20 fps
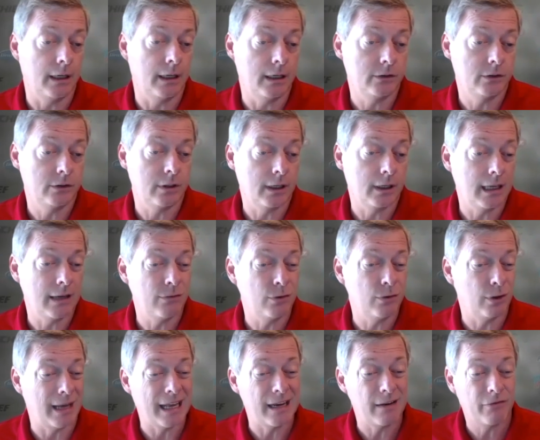is going to give
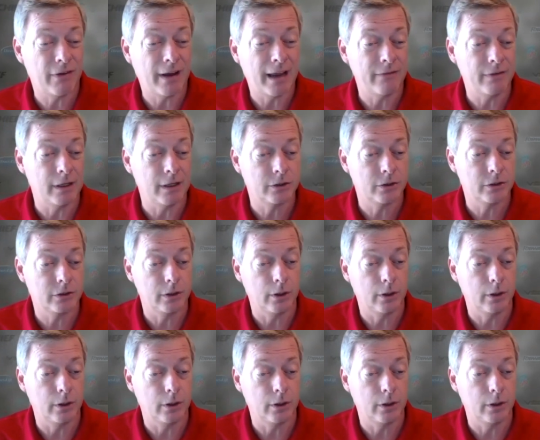you an 85-inch,